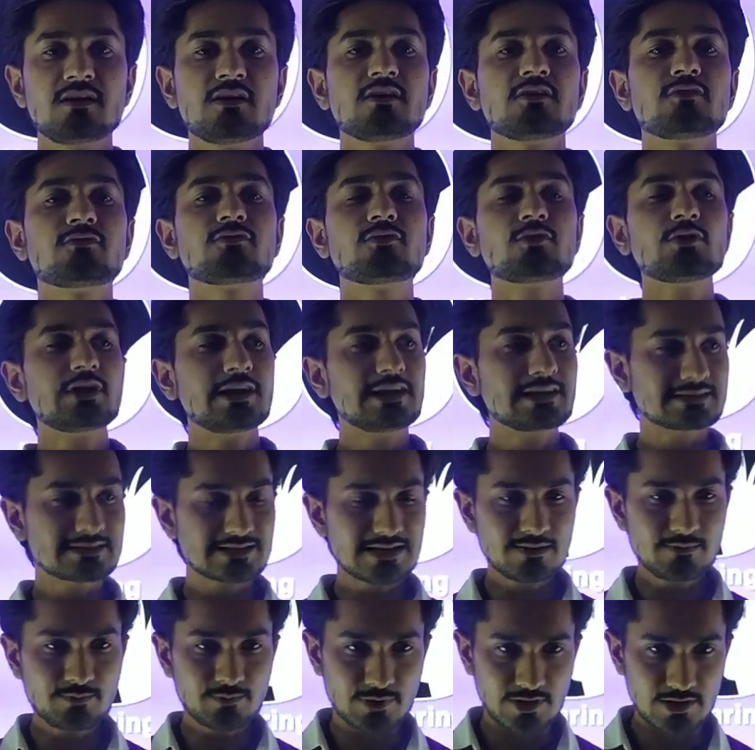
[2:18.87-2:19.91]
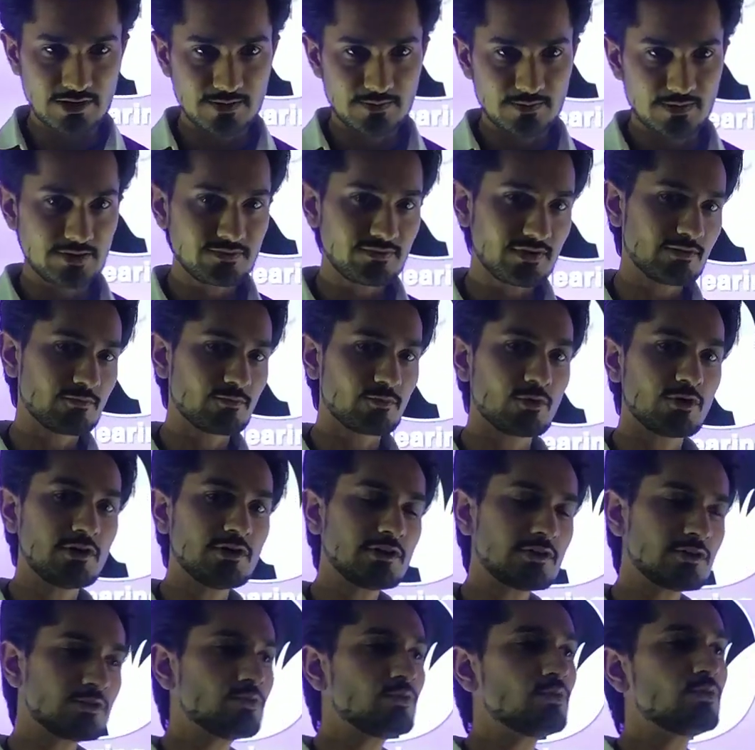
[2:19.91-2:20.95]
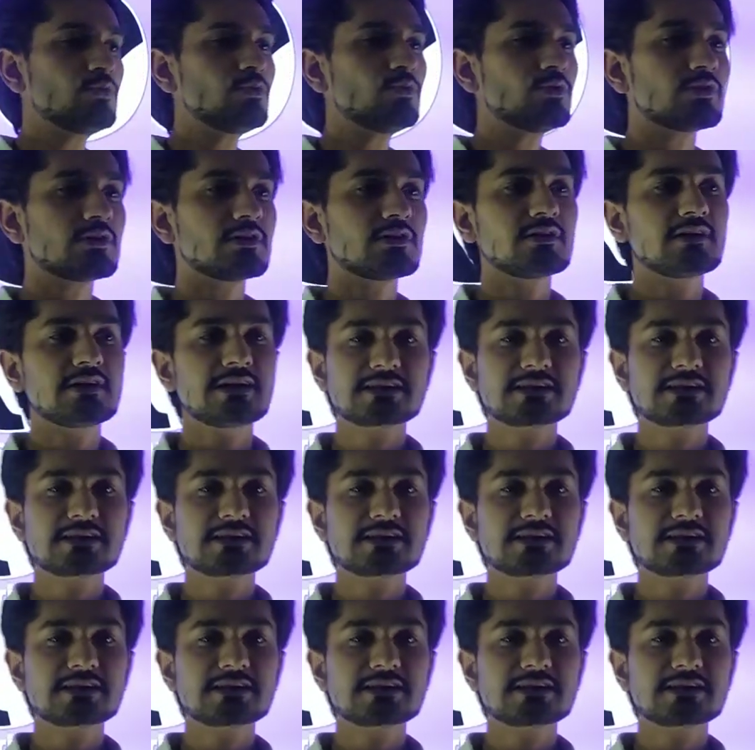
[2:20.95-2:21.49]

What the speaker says: For example, if I want to